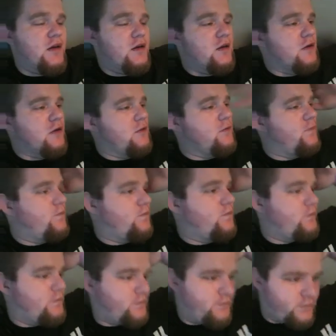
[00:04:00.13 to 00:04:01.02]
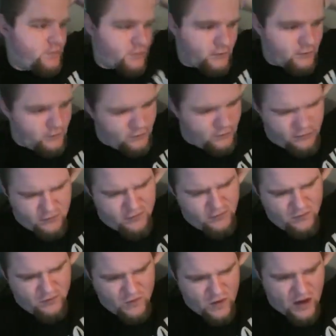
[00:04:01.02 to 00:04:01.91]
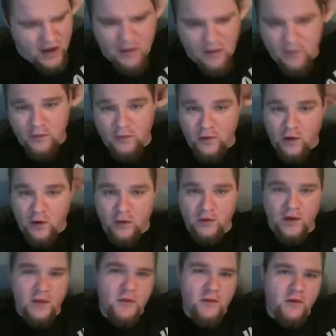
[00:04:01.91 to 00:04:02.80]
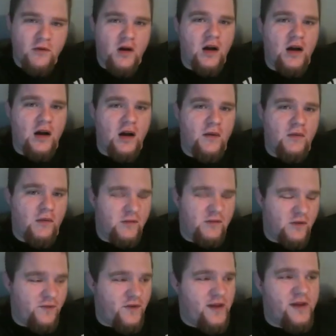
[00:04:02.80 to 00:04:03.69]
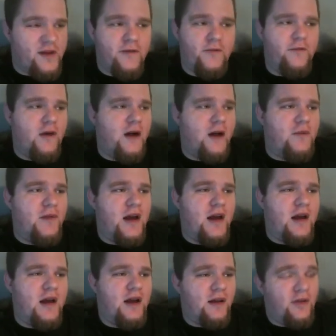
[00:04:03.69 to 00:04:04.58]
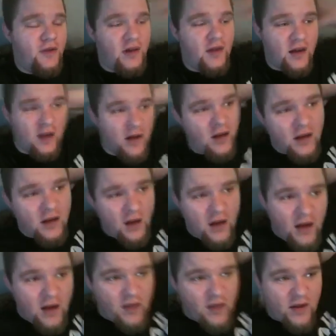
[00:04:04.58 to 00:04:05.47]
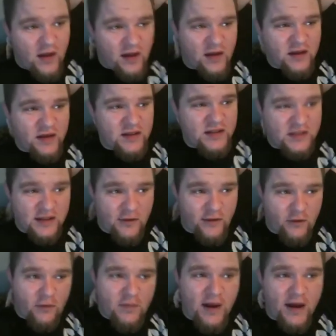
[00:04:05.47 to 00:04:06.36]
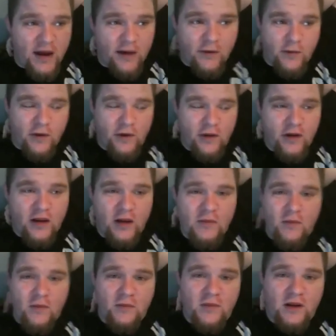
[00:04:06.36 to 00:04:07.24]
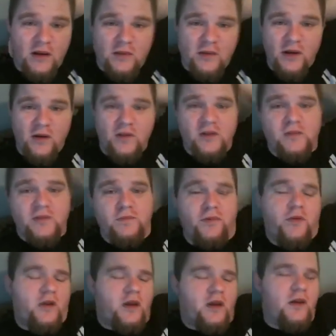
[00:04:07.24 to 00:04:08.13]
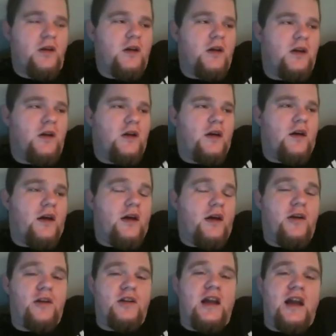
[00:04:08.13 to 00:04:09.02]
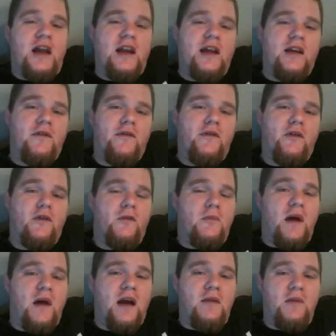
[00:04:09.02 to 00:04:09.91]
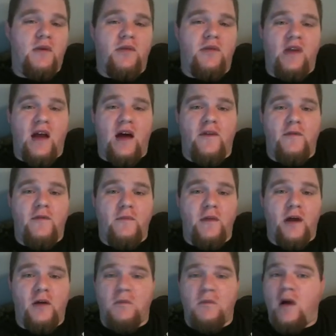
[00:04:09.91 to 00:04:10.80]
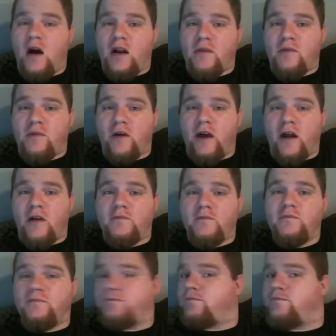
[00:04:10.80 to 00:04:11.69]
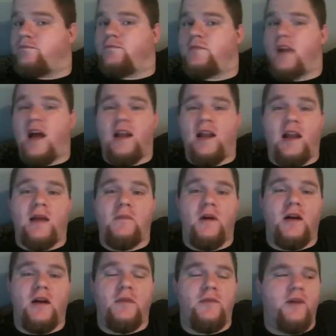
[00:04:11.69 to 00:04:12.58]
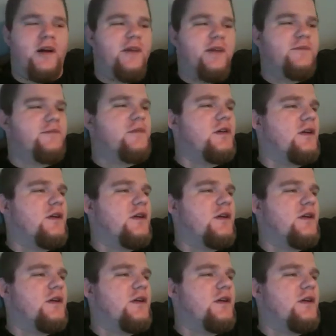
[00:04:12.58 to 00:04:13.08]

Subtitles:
You know, don't get me wrong, I'm a fan of Ryback. I think that his silverback gorilla gimmick was pretty entertaining, even though it reminded me of the alpha male Monty Brown. I like Monty Brown.